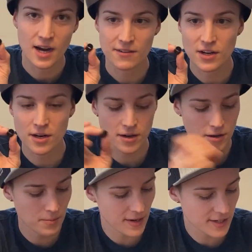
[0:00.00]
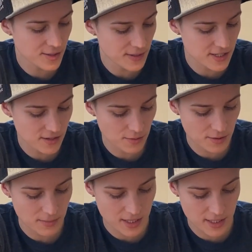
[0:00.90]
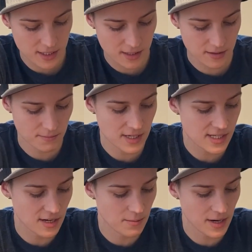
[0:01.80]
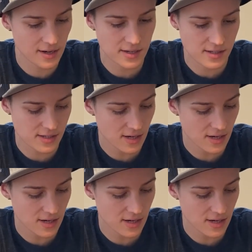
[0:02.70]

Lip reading: Got a bearing spacer with my set of bearings.